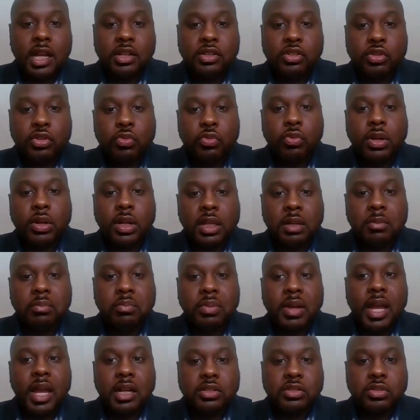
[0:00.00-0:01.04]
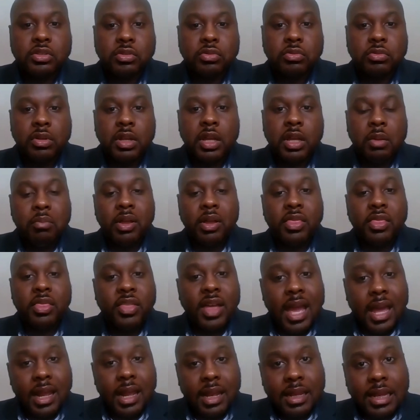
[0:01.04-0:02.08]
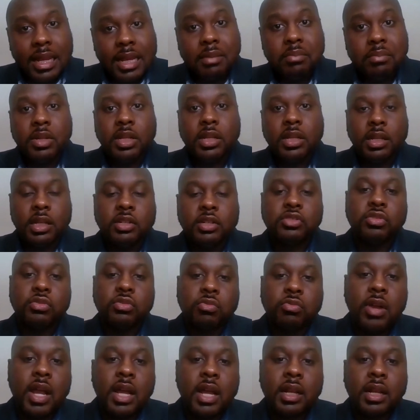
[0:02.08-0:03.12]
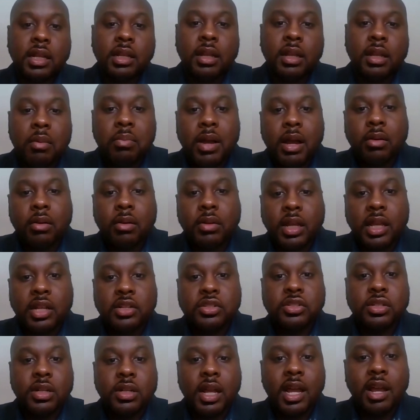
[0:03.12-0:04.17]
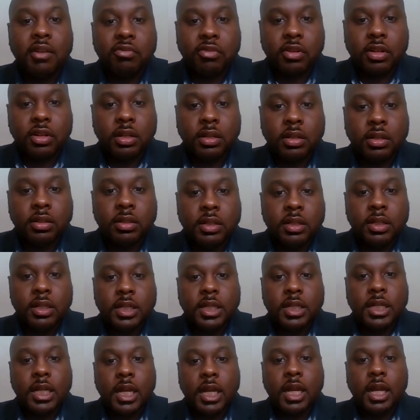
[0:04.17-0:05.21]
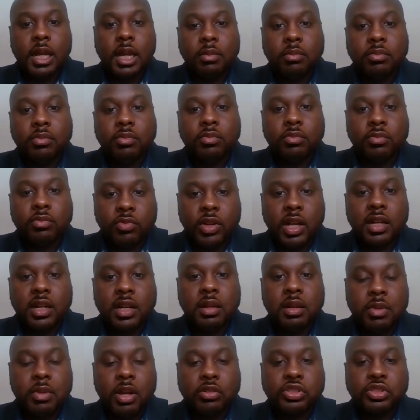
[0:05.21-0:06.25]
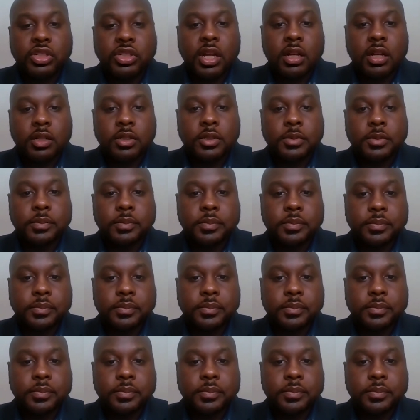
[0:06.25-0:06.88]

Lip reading: I do want to get back to. But that led me into writing about ancient Africa, writing about Shaka.